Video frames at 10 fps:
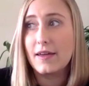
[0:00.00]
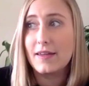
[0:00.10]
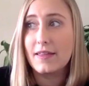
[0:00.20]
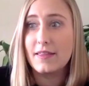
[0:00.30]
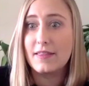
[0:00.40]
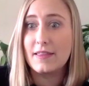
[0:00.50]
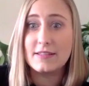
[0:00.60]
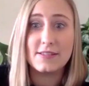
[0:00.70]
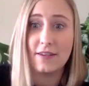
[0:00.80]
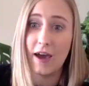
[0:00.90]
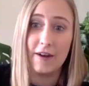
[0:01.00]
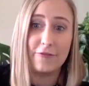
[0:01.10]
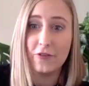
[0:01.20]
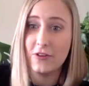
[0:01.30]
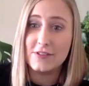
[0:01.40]
This kind of
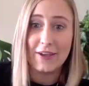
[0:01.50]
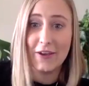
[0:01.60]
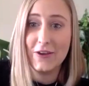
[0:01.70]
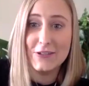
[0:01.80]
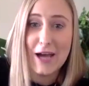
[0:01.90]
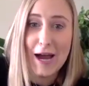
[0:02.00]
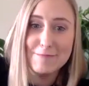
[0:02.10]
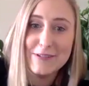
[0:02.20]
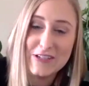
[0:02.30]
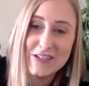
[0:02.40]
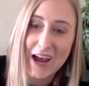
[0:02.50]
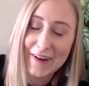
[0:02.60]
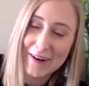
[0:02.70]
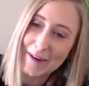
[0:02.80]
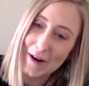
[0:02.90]
feels like a good time to
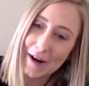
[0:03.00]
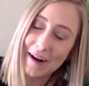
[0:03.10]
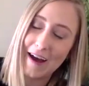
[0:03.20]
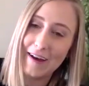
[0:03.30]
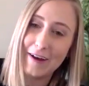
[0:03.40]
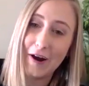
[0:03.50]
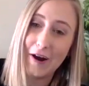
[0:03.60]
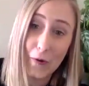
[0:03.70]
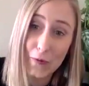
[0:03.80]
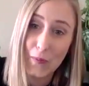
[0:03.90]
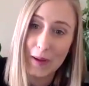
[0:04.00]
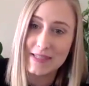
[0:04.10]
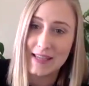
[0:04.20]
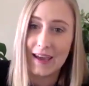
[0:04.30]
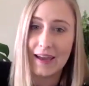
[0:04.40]
shout out our own
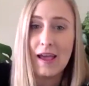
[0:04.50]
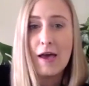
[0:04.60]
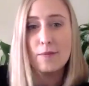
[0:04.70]
website,